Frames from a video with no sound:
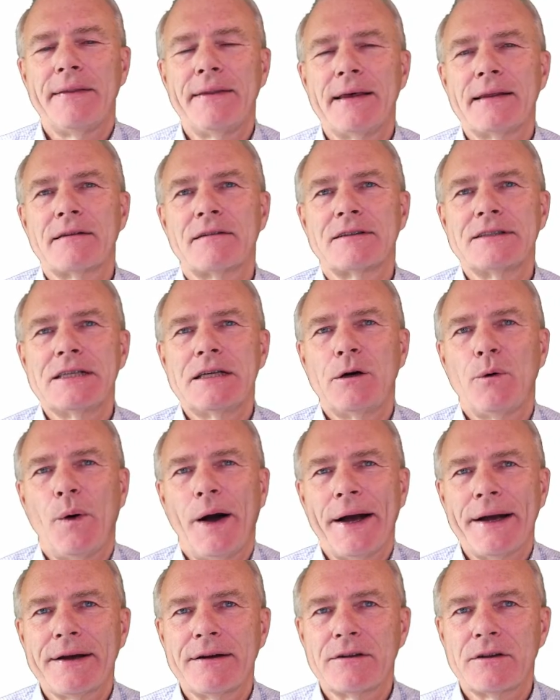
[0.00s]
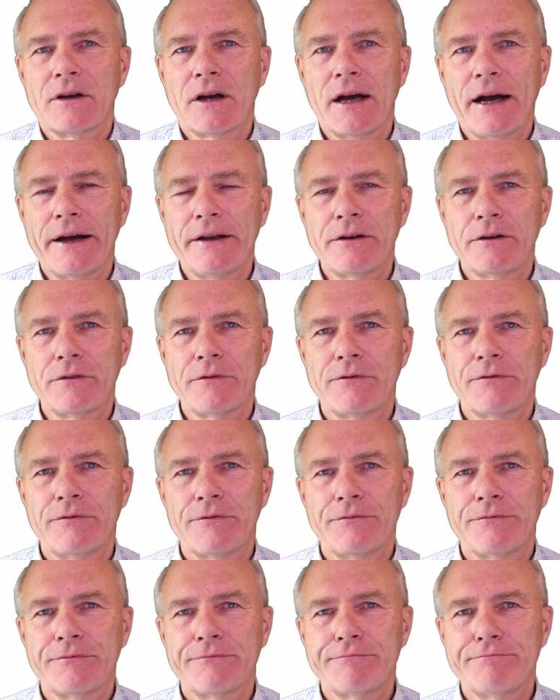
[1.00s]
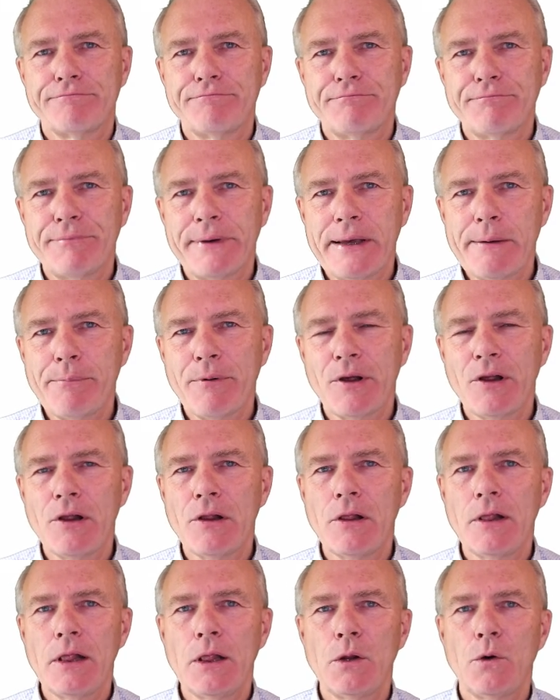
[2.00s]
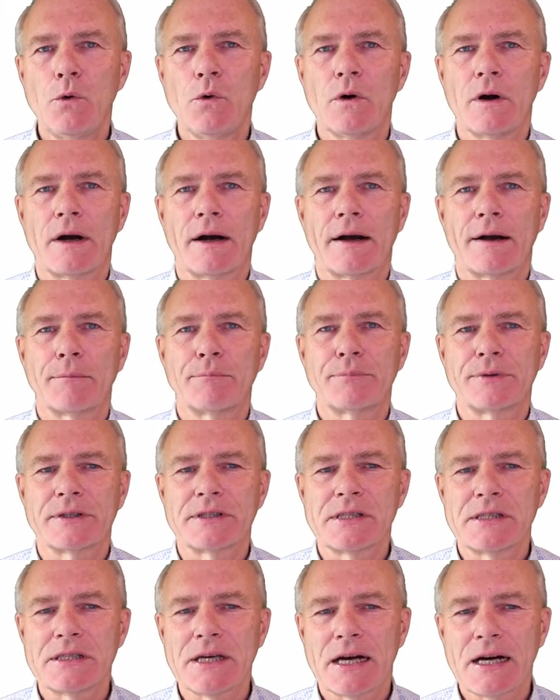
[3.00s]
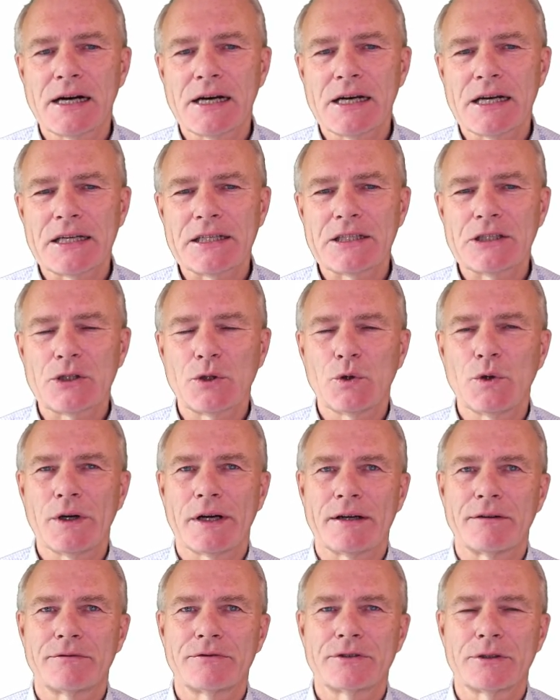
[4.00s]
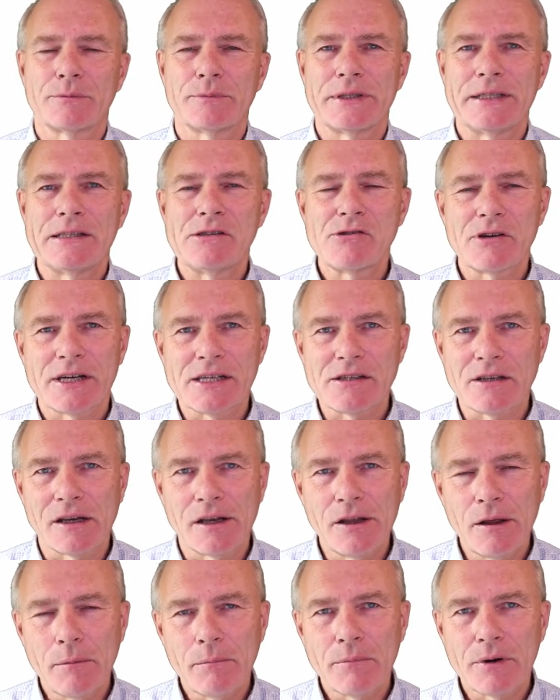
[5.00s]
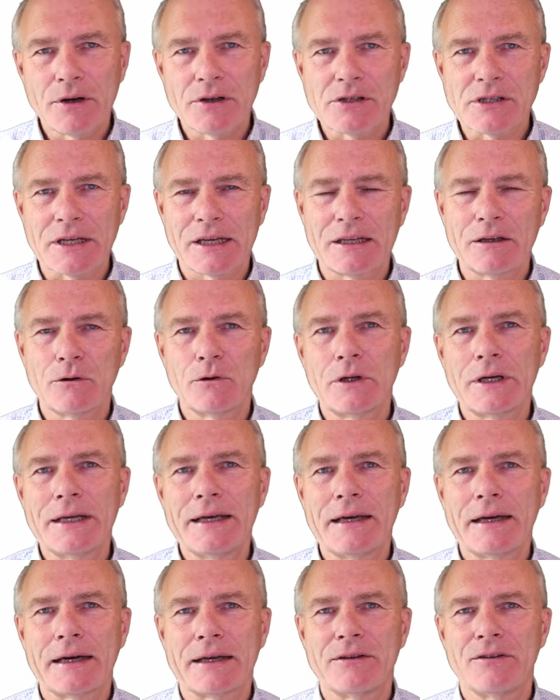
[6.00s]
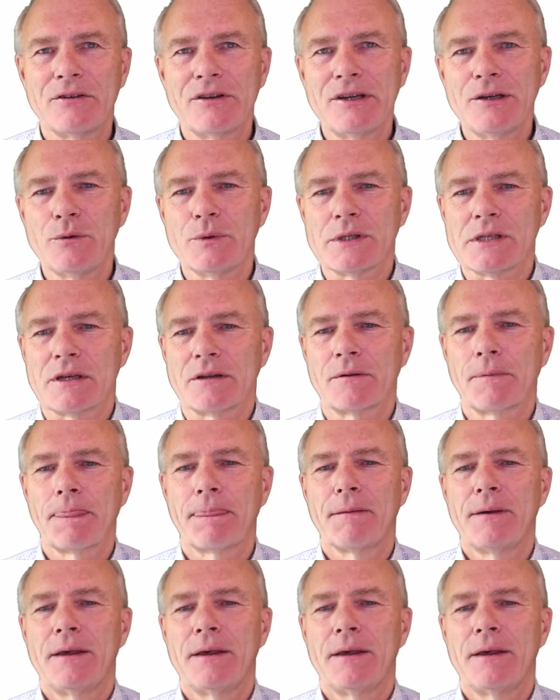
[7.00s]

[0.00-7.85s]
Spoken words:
And that required a kind of people who are precise, who have some interest in numbers and really can deal with it.